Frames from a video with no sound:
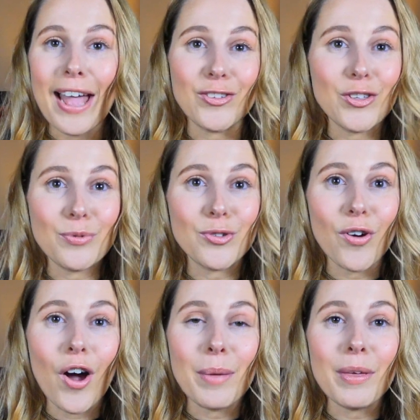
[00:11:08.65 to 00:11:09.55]
and
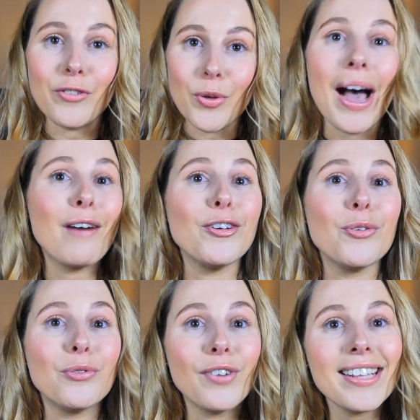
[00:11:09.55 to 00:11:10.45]
subscribe if you haven't
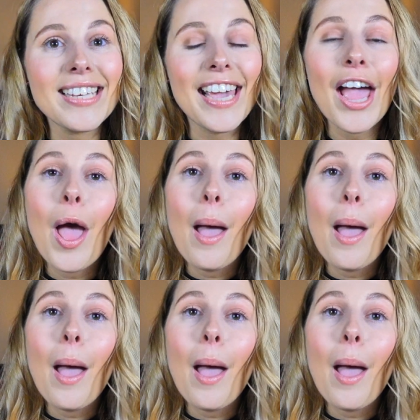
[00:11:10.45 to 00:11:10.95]
already.